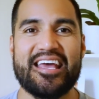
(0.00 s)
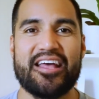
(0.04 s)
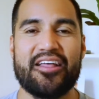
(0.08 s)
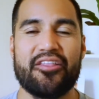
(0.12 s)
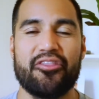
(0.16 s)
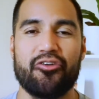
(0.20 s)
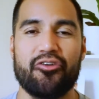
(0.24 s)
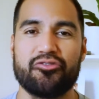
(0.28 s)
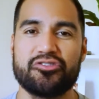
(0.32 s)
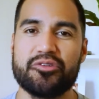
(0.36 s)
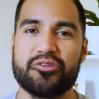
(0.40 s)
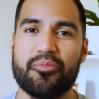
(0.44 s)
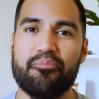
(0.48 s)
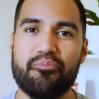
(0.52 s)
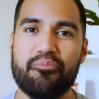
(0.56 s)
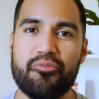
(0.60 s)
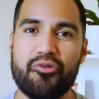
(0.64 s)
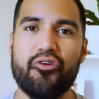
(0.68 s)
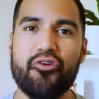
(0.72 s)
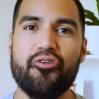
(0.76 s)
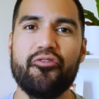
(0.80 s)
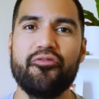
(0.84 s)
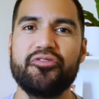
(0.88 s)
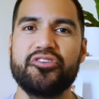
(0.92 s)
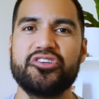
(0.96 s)
there's a
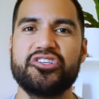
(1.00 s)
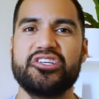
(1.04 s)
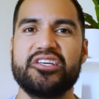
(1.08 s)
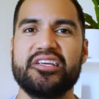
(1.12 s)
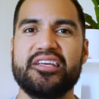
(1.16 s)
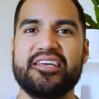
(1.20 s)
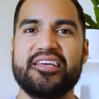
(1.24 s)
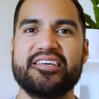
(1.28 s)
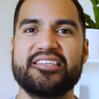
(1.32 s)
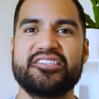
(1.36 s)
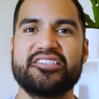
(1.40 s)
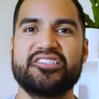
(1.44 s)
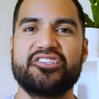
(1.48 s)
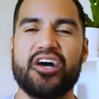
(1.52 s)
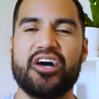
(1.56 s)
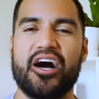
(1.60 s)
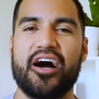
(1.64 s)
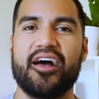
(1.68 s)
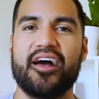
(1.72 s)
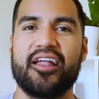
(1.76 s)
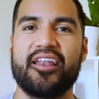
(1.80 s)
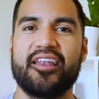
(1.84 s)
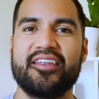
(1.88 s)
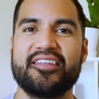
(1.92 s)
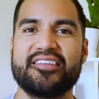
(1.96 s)
move she has
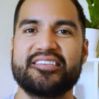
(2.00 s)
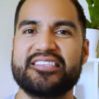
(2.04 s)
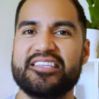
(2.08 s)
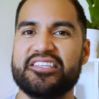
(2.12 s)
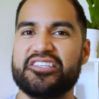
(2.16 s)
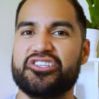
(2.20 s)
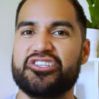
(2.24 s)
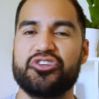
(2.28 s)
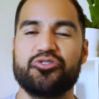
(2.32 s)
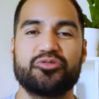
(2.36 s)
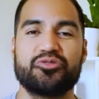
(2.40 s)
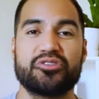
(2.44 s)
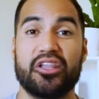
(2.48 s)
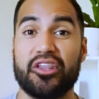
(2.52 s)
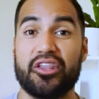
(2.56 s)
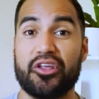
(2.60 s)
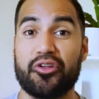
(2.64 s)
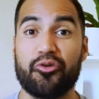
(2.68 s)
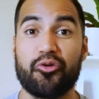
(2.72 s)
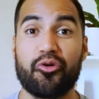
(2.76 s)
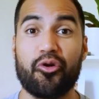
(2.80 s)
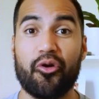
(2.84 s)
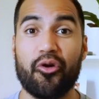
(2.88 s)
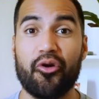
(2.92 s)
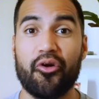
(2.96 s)
done since she was a little
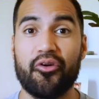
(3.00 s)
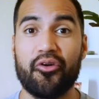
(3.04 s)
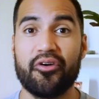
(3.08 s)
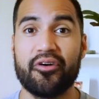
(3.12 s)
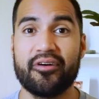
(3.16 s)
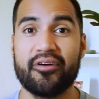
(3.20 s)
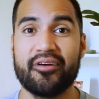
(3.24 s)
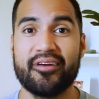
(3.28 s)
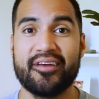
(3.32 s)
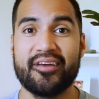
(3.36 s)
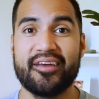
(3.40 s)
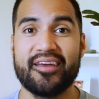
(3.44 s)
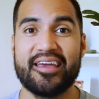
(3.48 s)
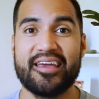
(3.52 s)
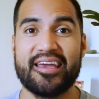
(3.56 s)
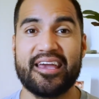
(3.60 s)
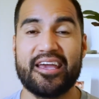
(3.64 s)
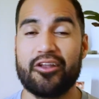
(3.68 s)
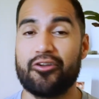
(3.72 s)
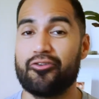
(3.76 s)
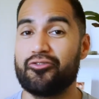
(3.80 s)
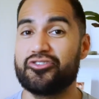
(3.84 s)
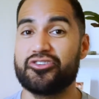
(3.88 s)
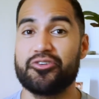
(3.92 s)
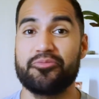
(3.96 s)
girl in
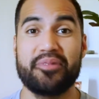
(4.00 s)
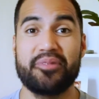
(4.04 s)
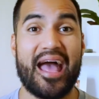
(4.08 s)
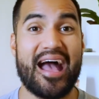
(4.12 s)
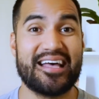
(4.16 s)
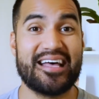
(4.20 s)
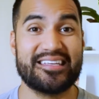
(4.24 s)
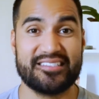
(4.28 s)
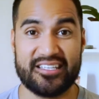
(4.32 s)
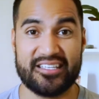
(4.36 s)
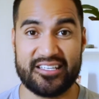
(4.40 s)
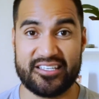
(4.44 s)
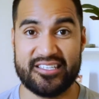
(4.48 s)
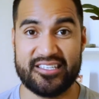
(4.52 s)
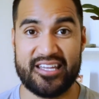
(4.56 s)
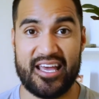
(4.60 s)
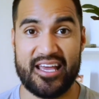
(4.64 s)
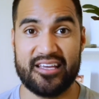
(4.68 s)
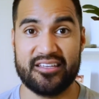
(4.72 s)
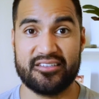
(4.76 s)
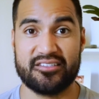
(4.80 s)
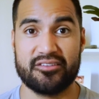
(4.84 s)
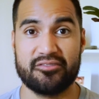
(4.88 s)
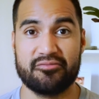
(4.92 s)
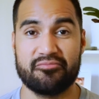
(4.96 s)
her gymnastics
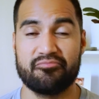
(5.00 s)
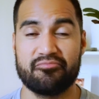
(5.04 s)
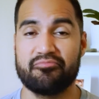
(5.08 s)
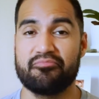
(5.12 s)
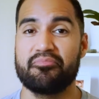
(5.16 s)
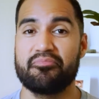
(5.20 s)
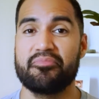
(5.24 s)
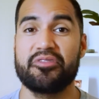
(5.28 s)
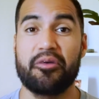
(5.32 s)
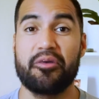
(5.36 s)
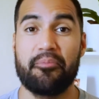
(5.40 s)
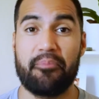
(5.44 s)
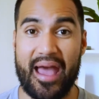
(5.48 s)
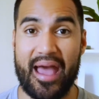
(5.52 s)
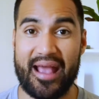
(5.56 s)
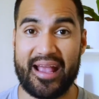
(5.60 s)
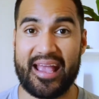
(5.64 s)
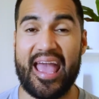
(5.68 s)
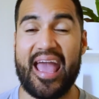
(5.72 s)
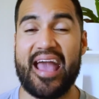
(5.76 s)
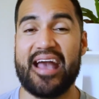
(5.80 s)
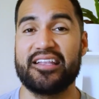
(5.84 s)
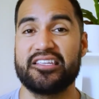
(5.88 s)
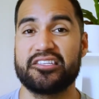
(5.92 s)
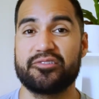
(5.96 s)
days, the back
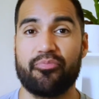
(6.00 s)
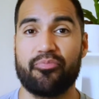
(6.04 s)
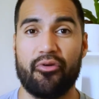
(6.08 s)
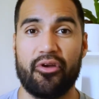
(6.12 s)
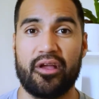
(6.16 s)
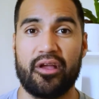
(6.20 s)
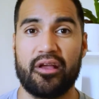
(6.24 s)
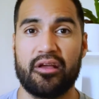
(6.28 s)
handspring.